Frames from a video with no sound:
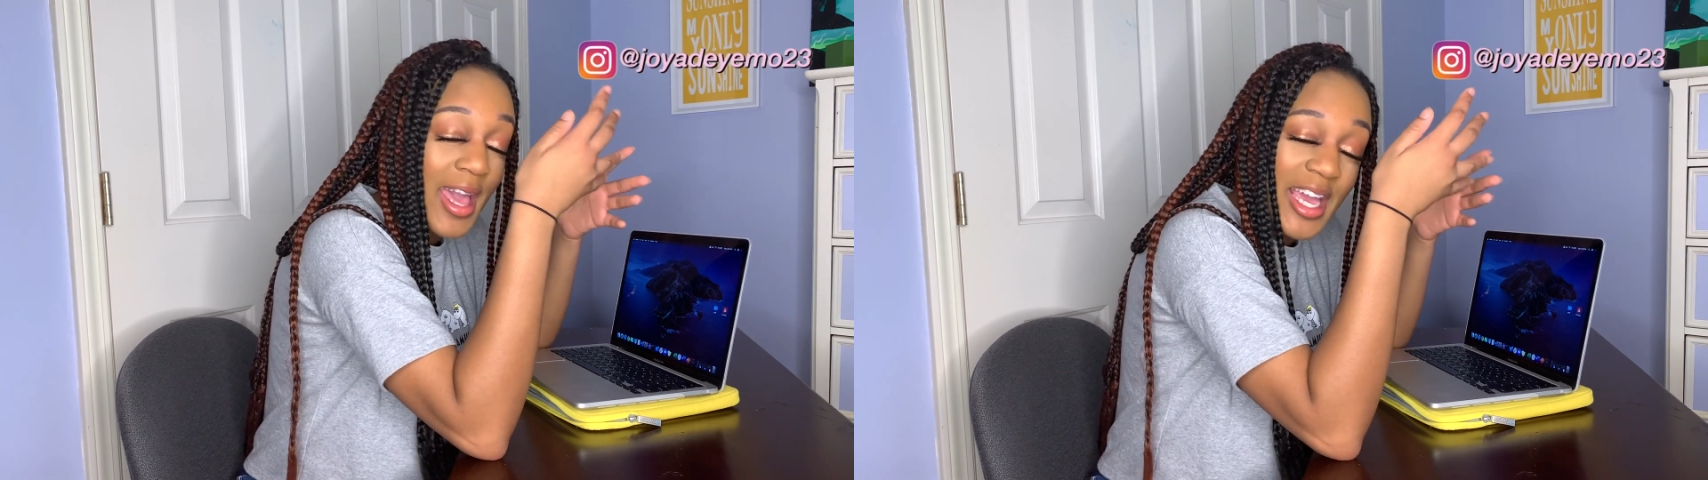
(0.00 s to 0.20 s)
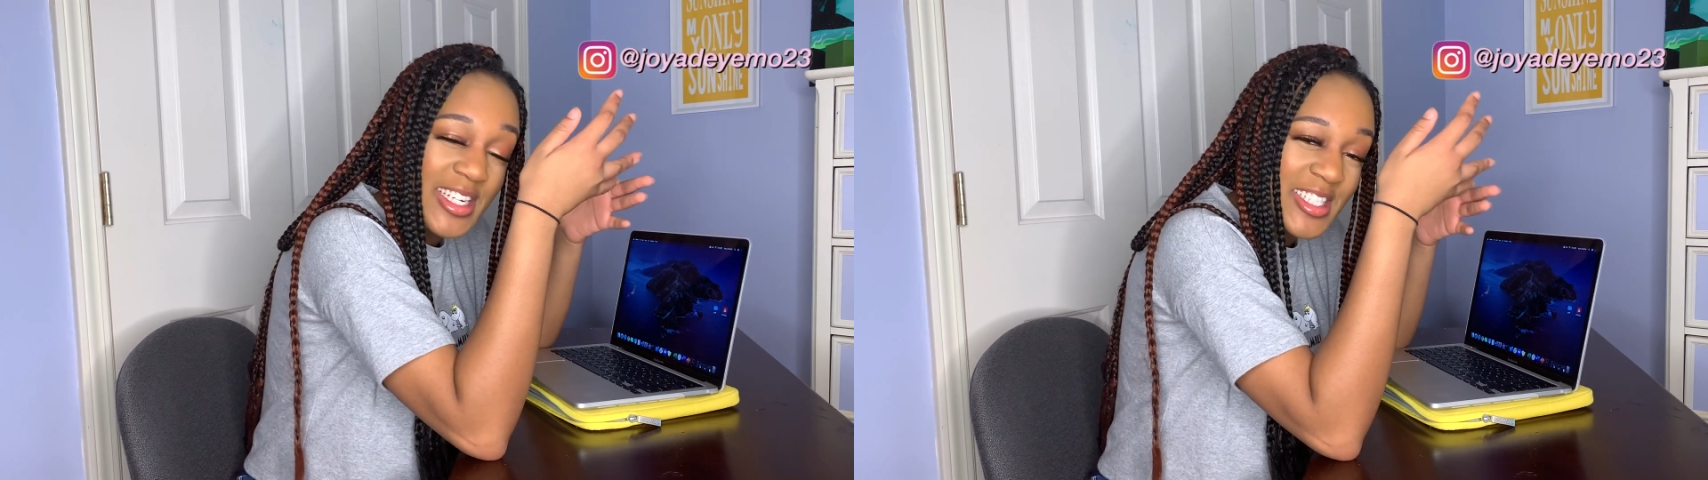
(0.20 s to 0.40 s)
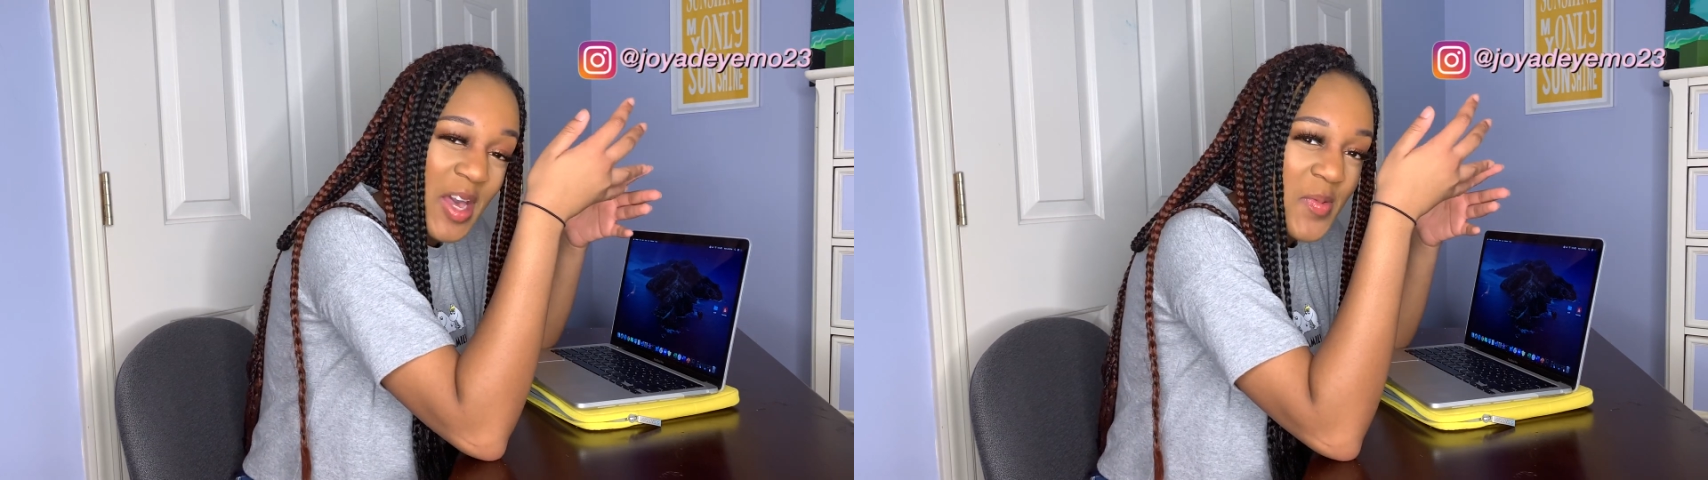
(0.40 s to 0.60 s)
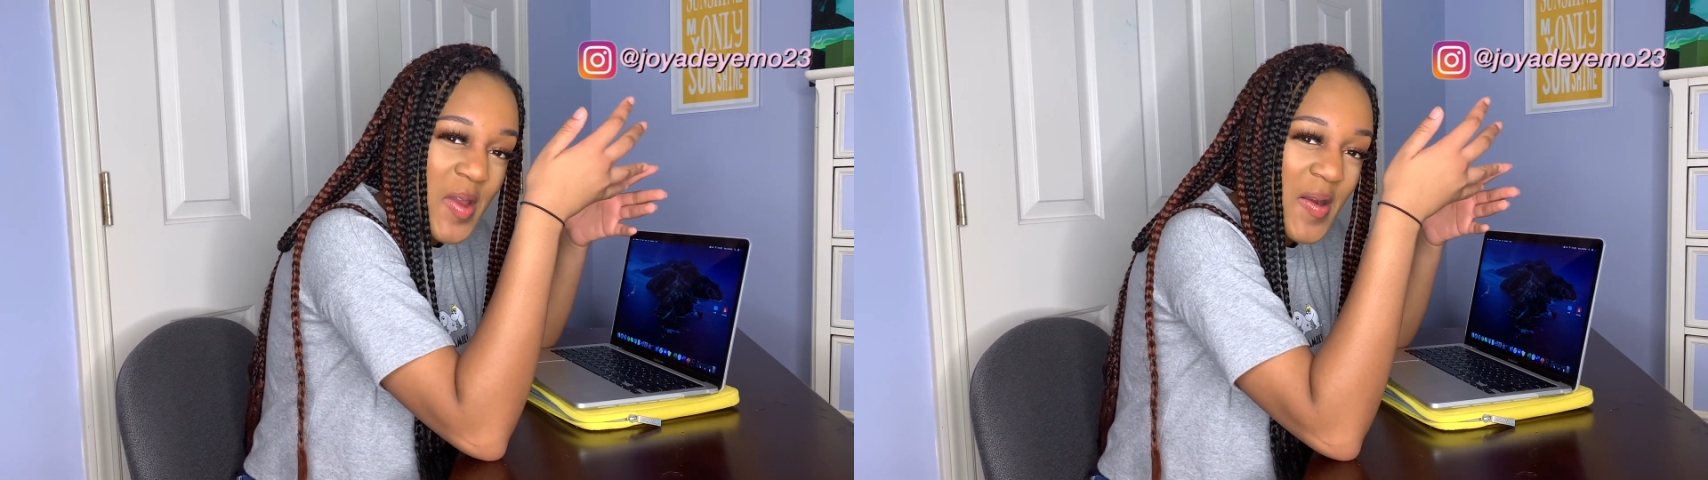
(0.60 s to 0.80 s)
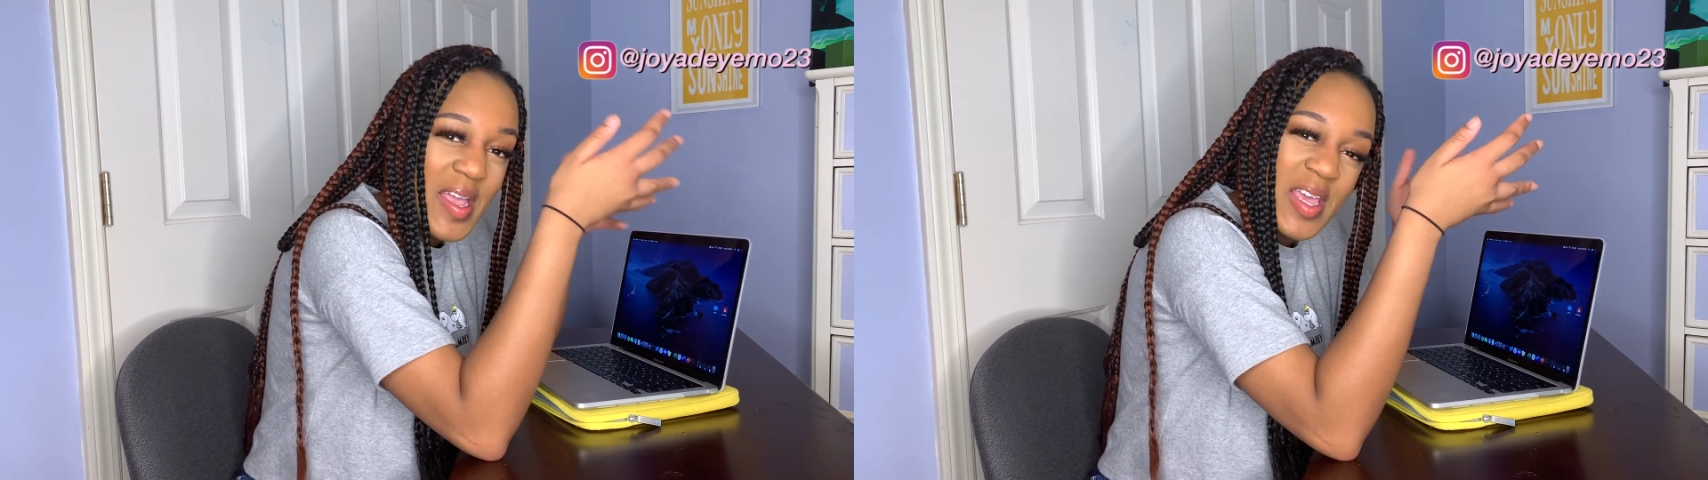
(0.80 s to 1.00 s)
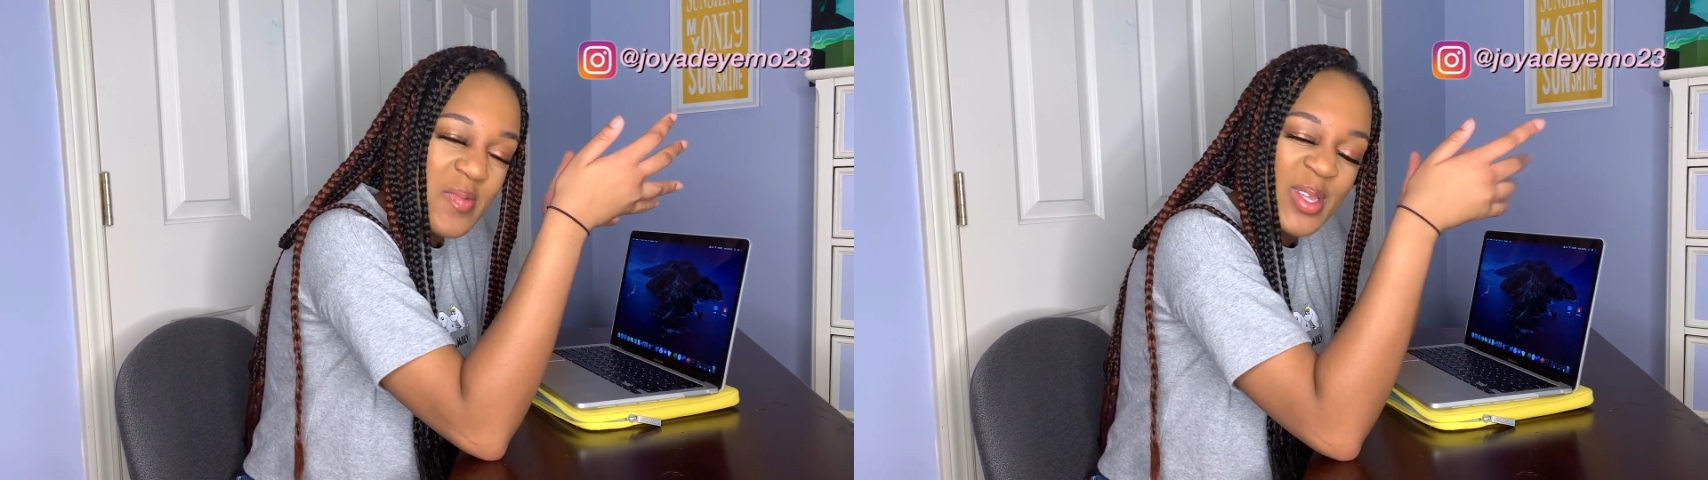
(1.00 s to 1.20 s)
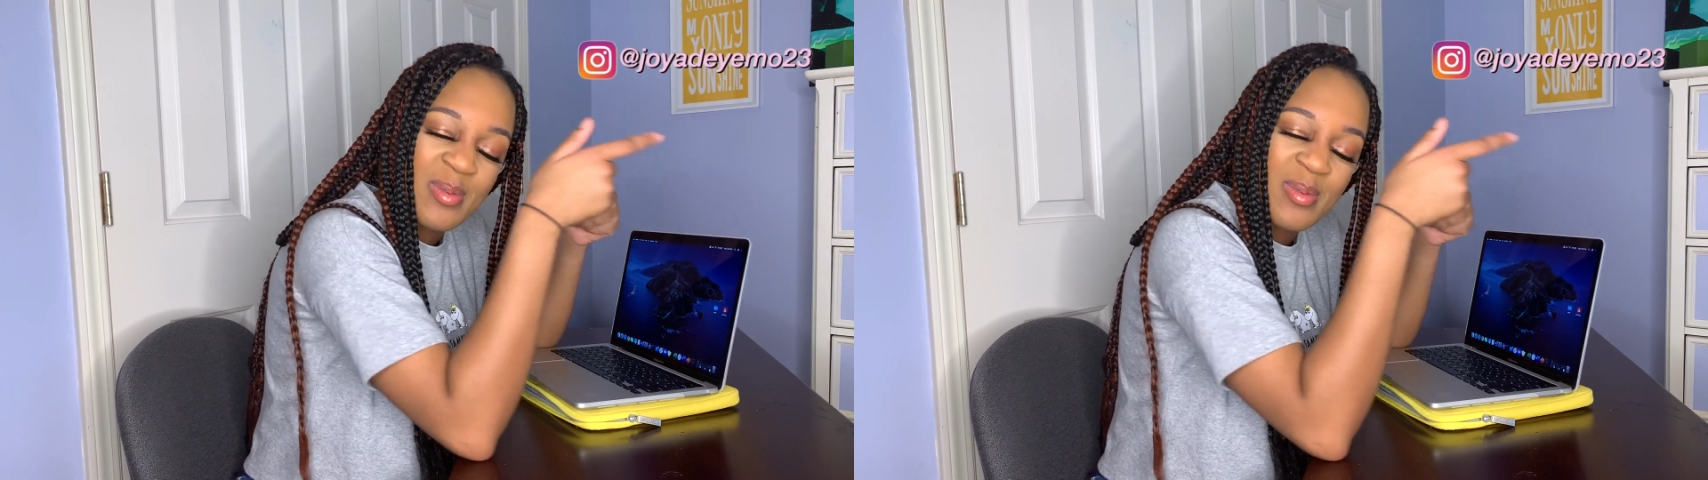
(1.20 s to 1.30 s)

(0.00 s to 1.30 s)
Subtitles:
age that we are in with